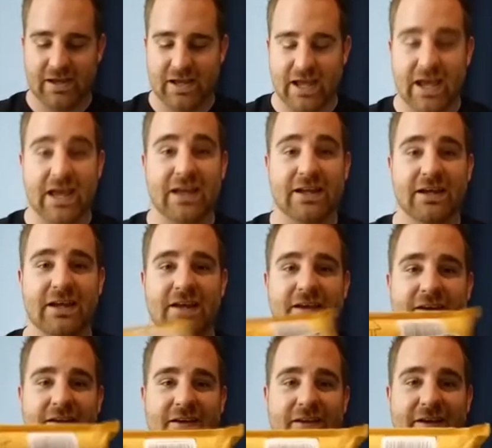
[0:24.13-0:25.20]
and
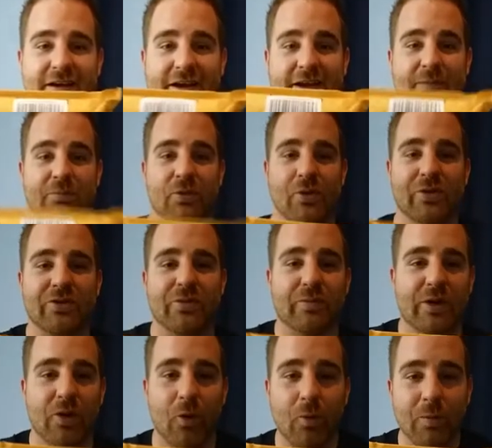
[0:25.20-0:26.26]
I am going to
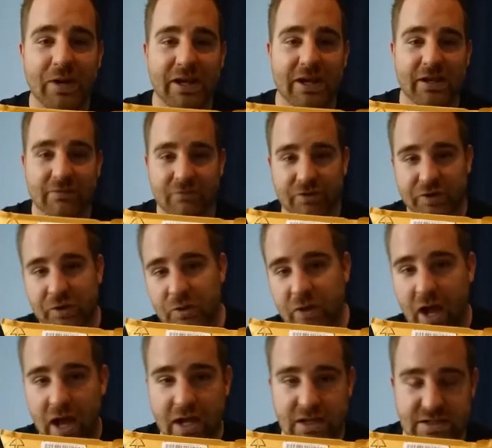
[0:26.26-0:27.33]
be opening it for you
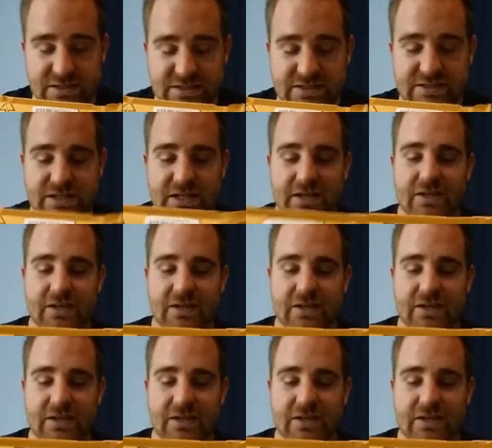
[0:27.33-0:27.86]
guys.